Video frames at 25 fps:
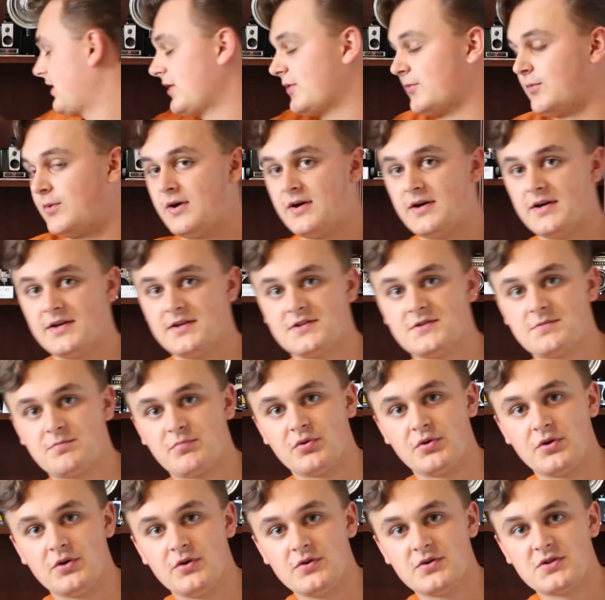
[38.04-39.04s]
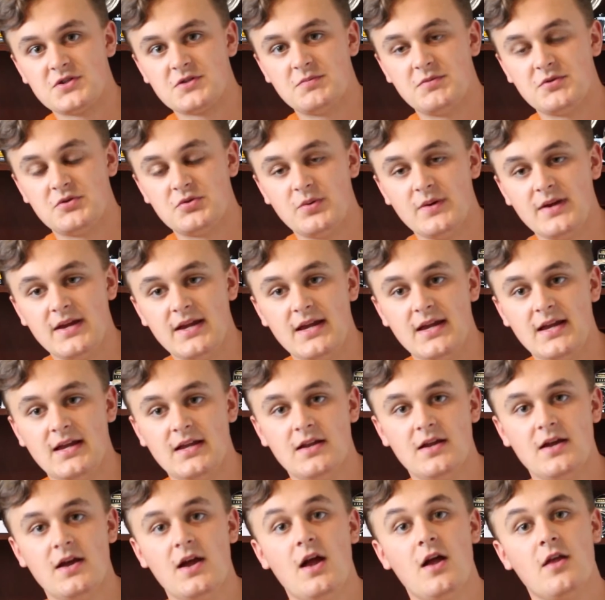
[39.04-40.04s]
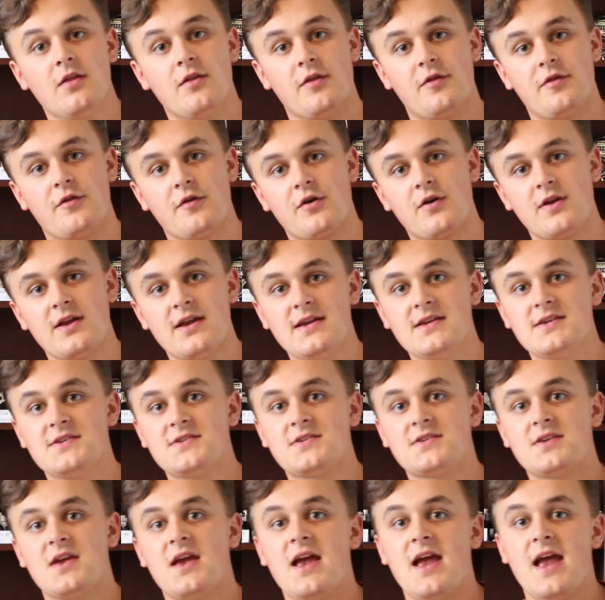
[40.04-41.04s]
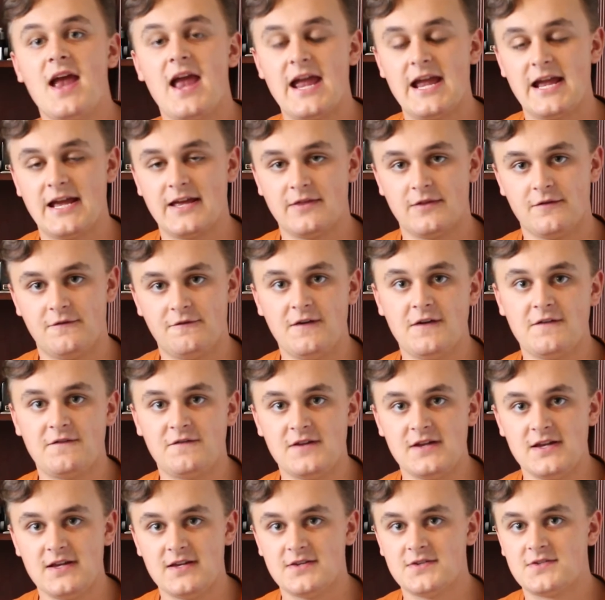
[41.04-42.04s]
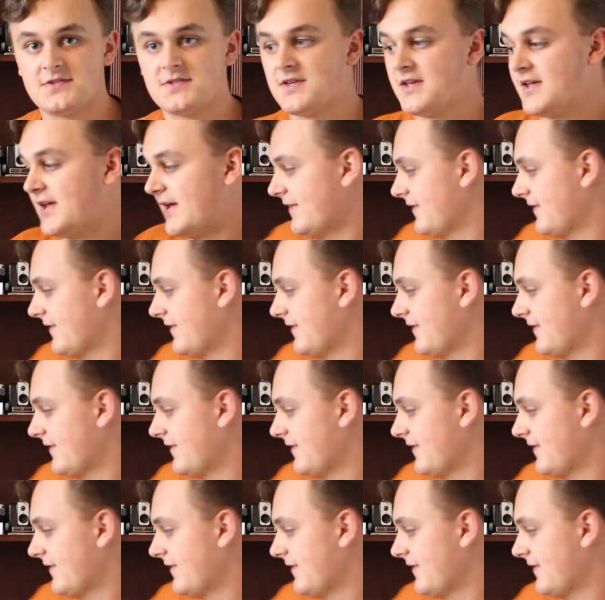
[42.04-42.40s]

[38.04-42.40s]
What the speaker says: it was produced between the 30s and the 50s,